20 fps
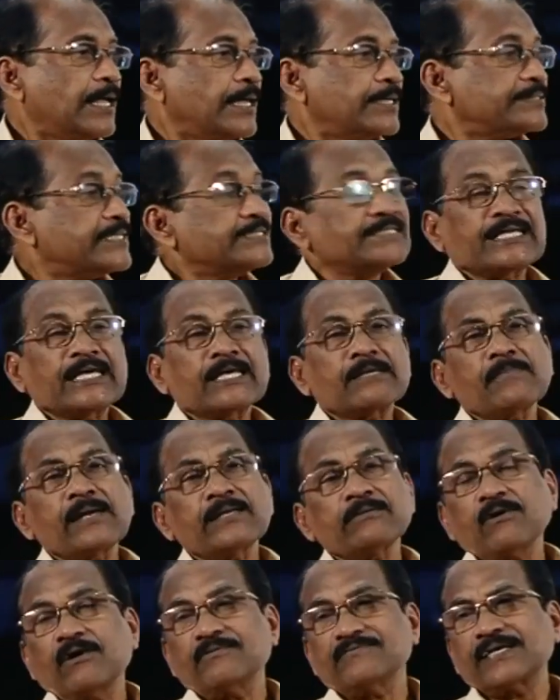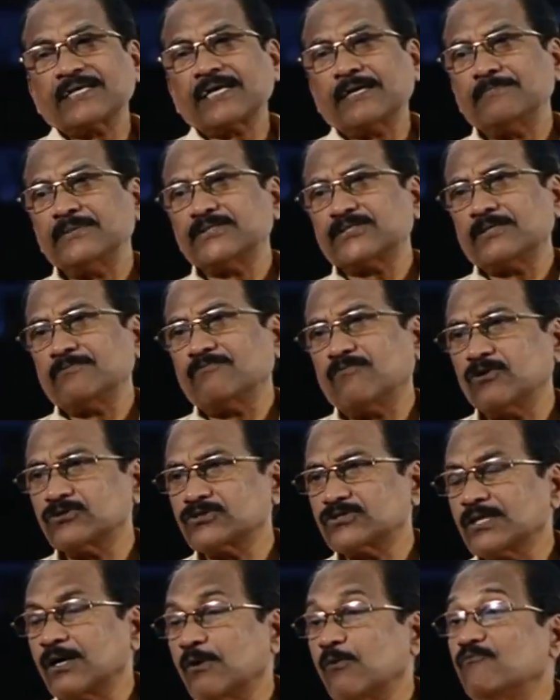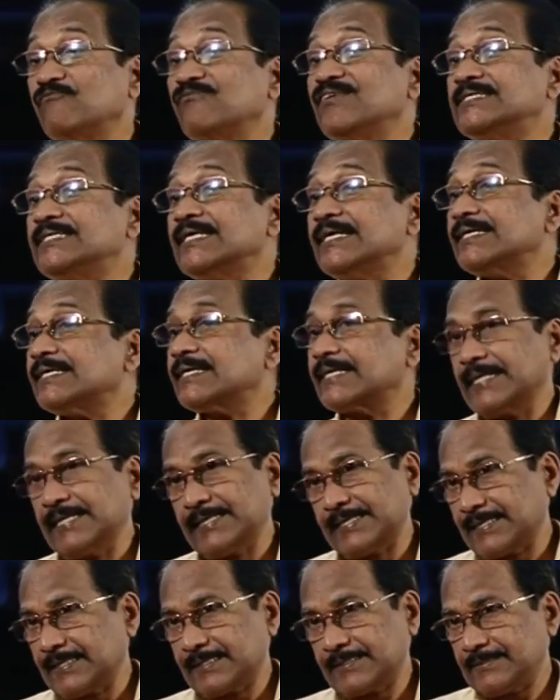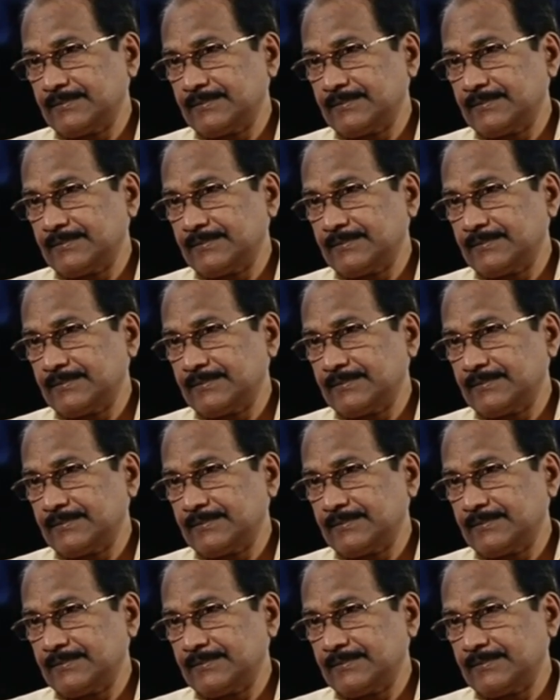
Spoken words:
The chairman of the commission was Vijay Kelkar.